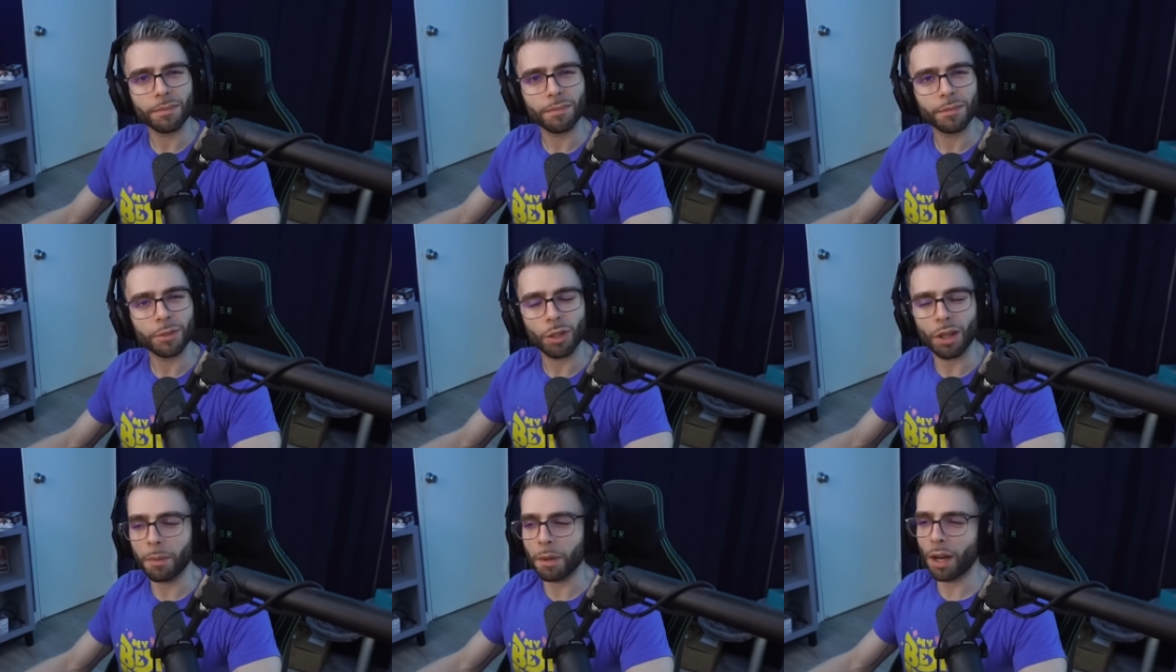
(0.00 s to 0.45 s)

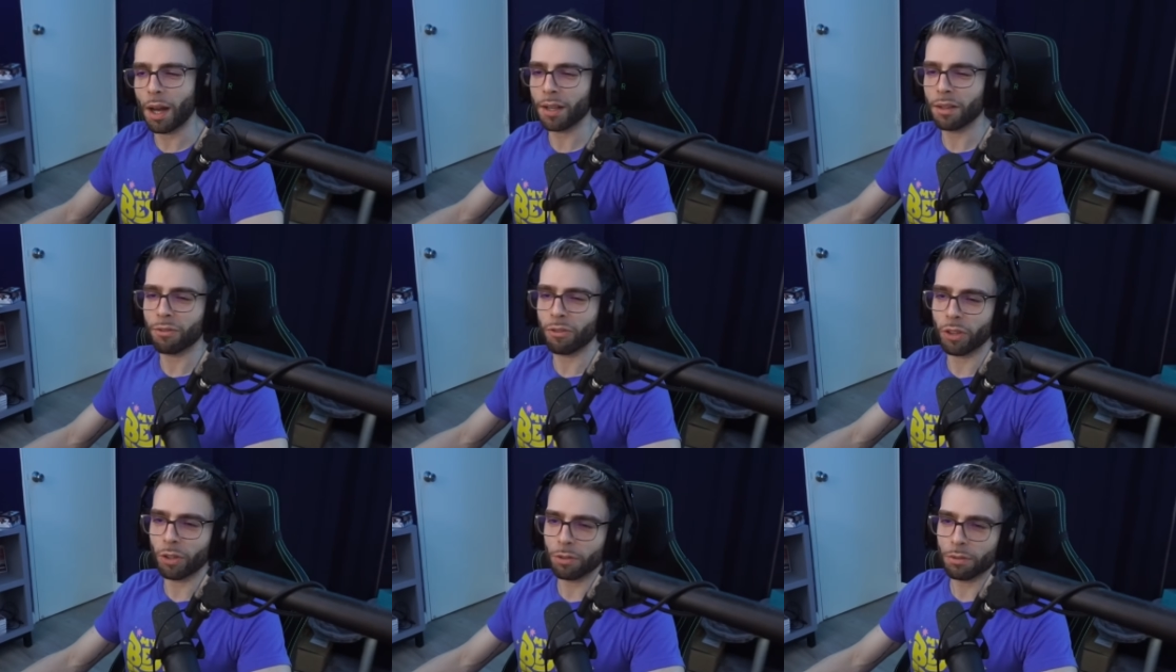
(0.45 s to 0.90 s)
So let me know how
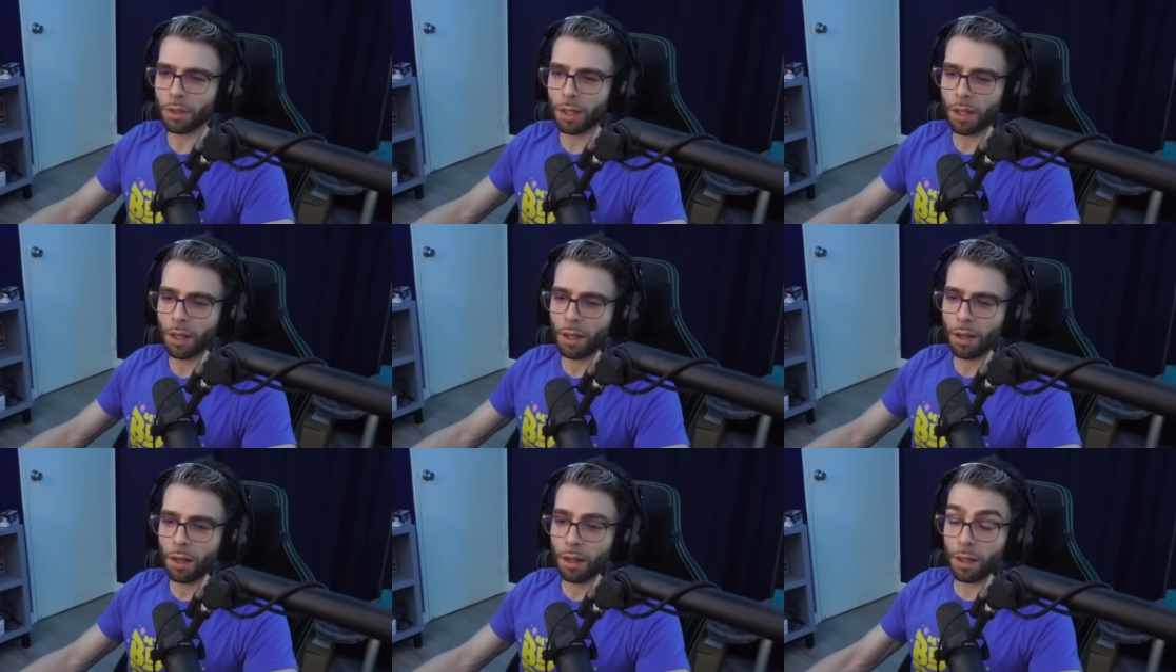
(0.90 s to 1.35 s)
you feel.
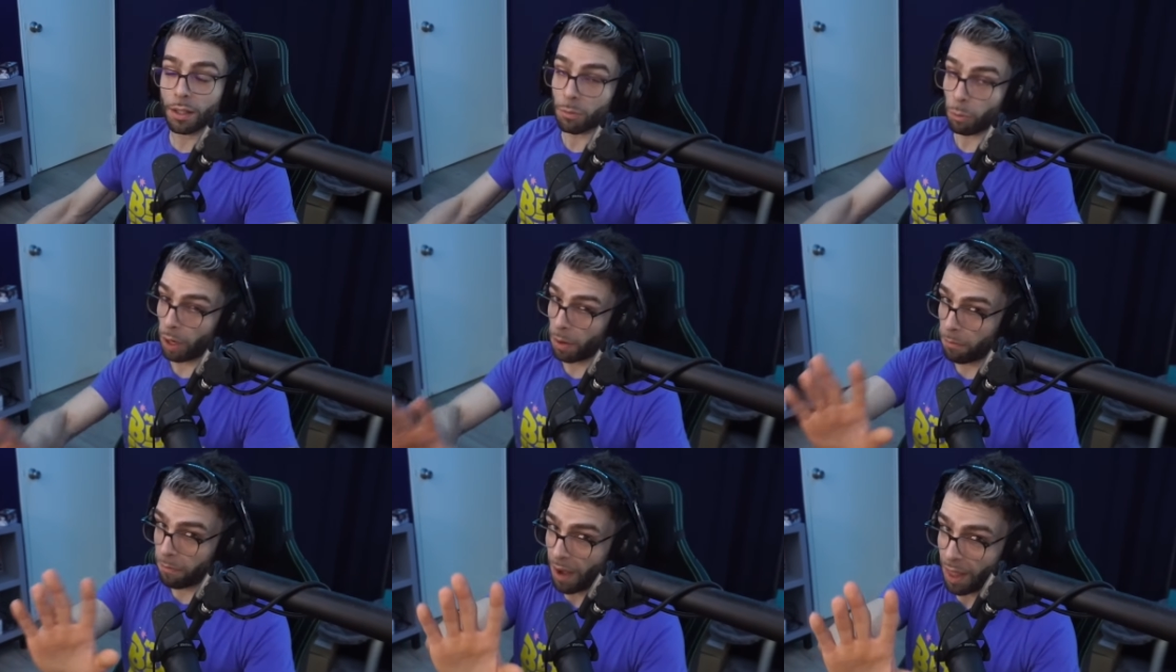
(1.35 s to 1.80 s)

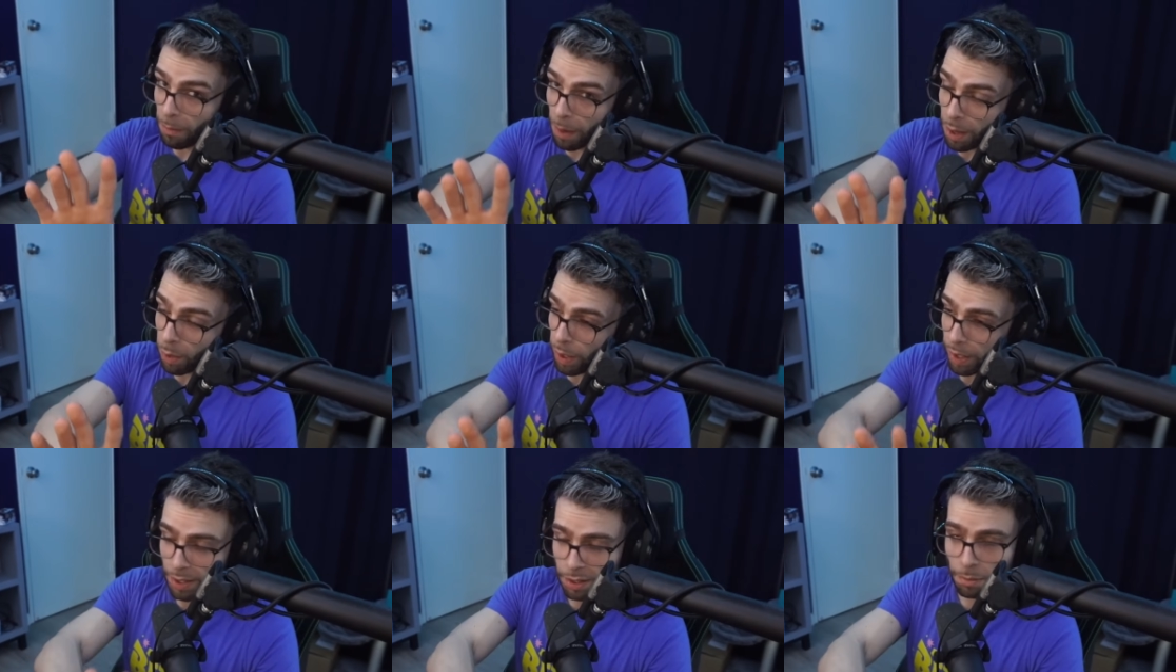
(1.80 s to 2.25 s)
Doesn't wait, by
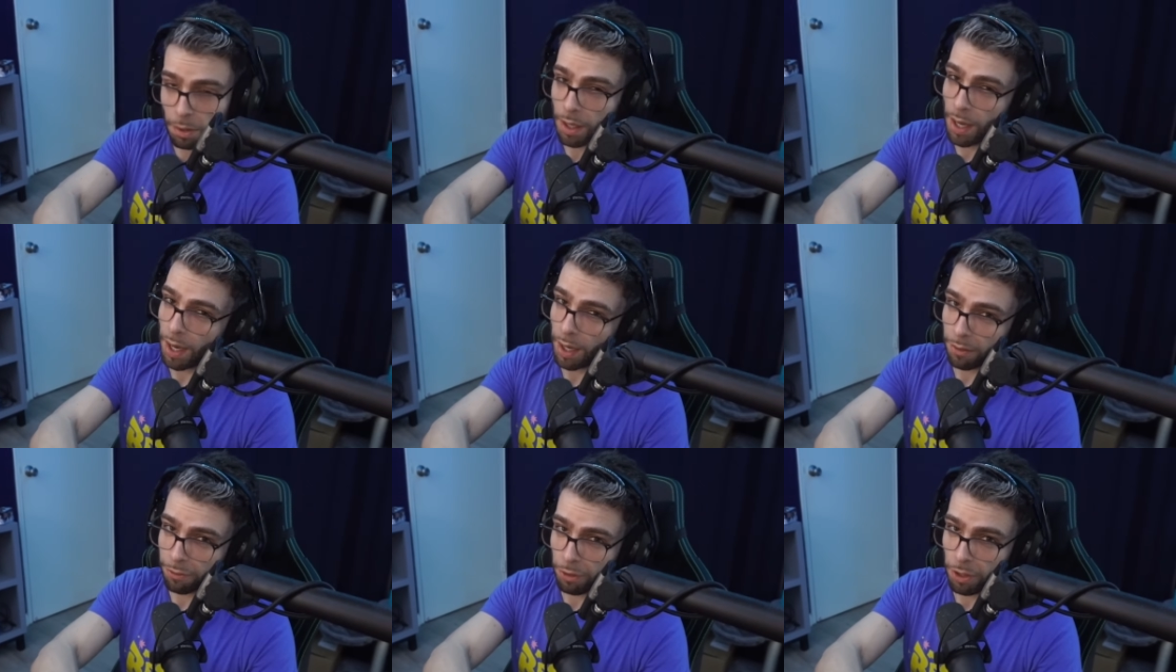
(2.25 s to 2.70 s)
the way, doesn't mean you
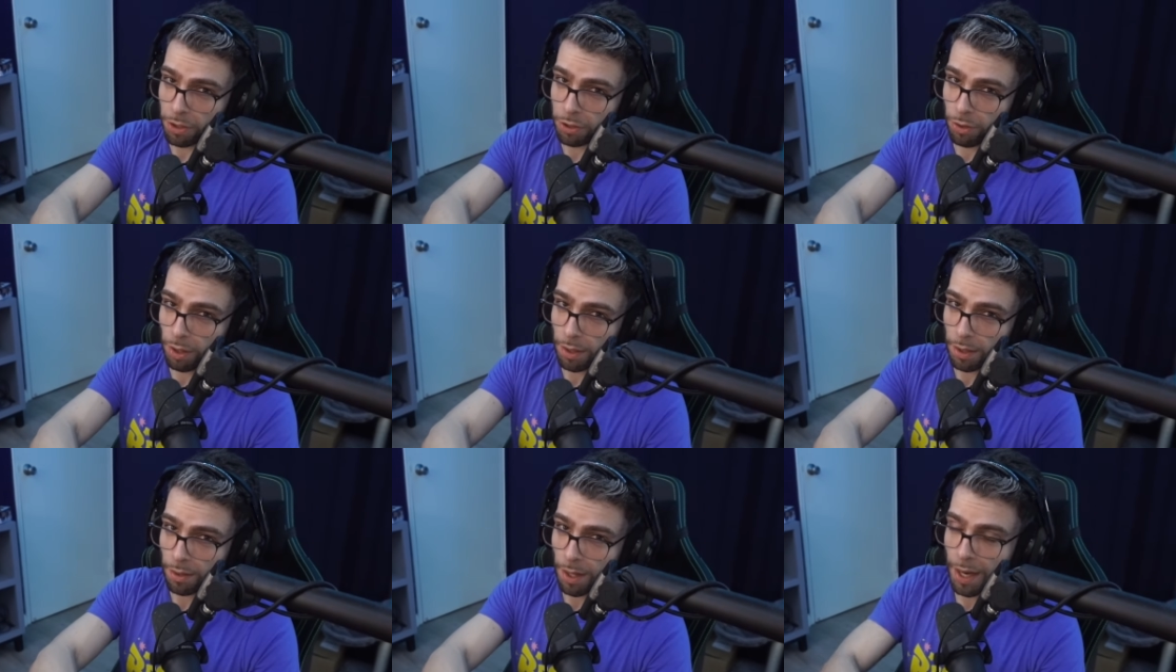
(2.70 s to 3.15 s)
can't get
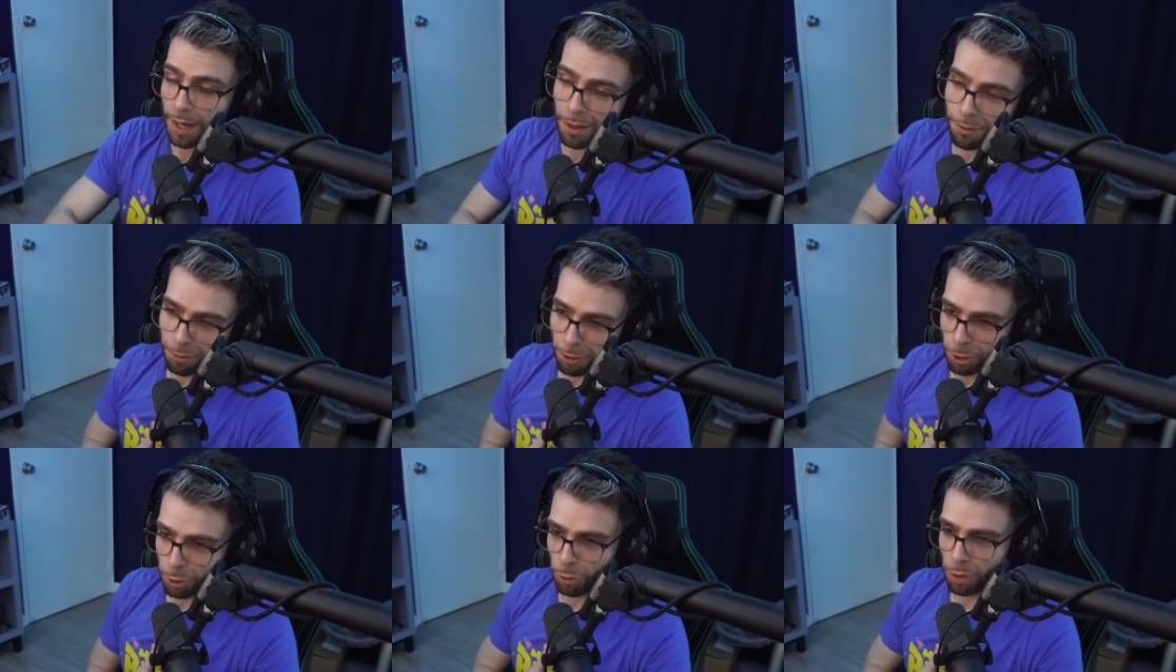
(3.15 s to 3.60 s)
frustrated. I
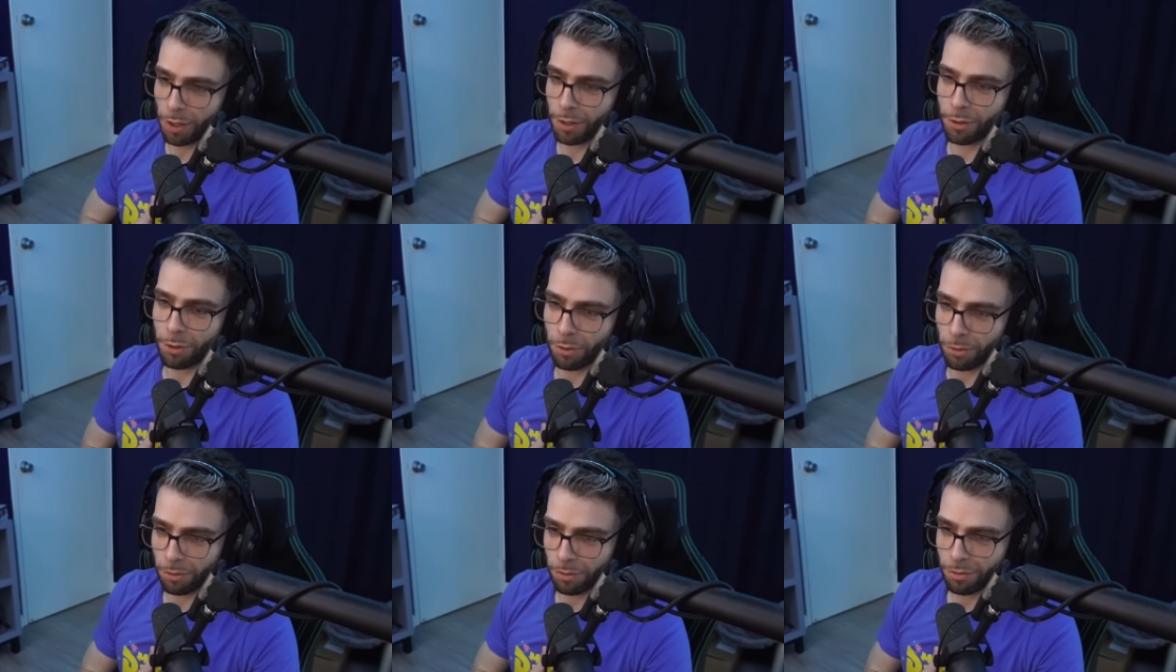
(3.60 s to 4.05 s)
get frustrated
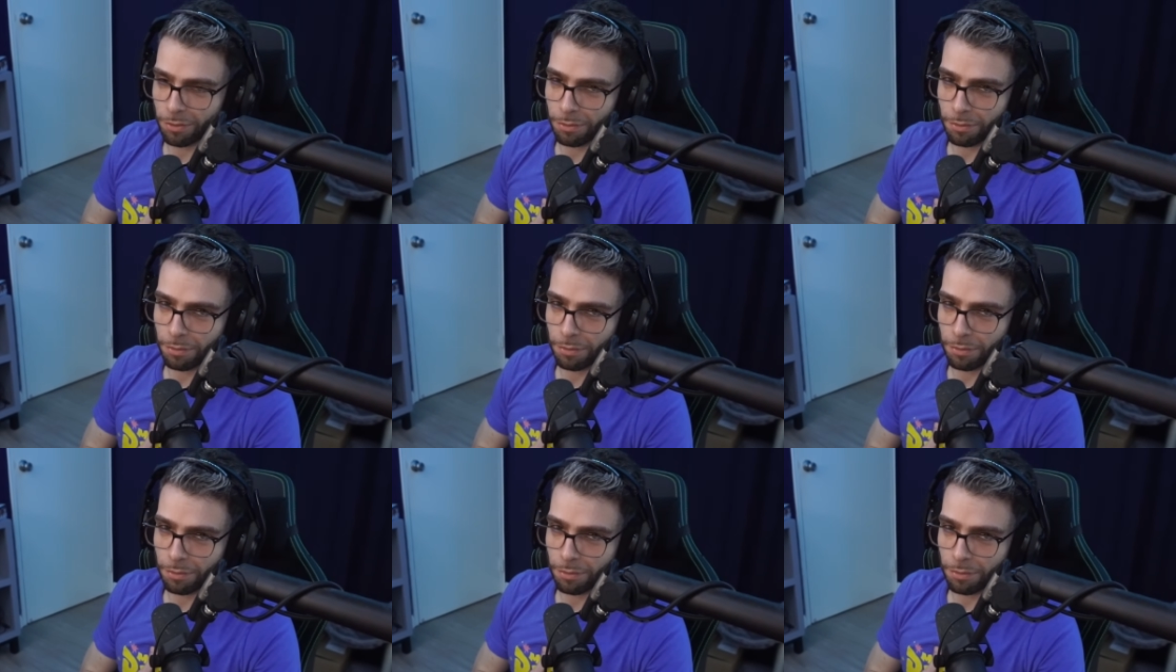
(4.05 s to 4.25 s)
too.